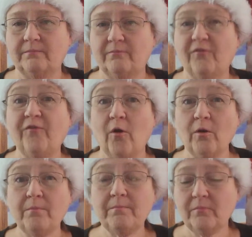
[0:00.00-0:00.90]

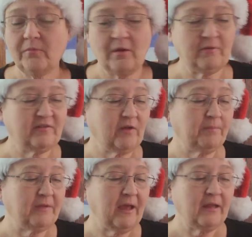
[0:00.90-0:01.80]
farm that we
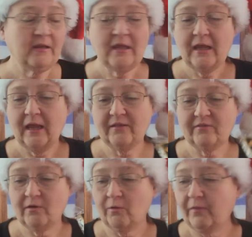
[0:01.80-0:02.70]
stopped at. And
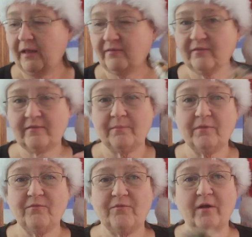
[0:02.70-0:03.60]
so that's
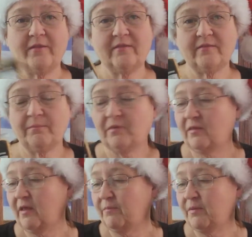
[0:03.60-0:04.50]
something fun. That's
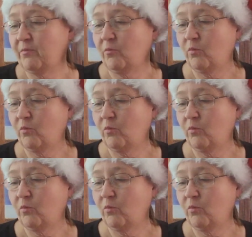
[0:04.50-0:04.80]
something that people